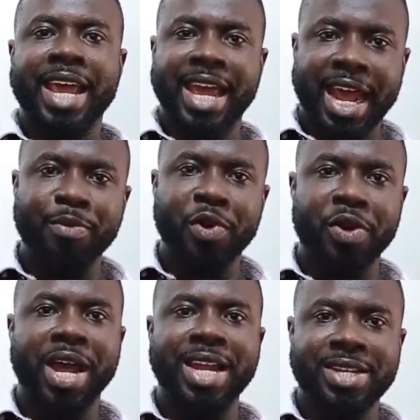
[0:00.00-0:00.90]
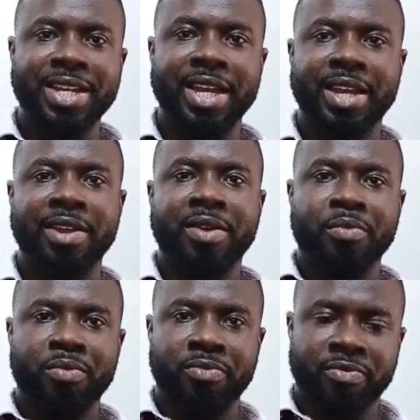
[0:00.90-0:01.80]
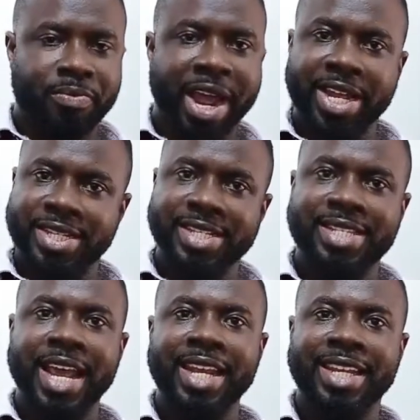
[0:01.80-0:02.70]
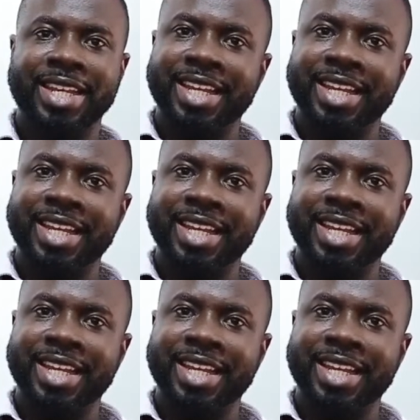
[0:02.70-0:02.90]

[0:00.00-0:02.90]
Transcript: and I'm going to handle the marketing side.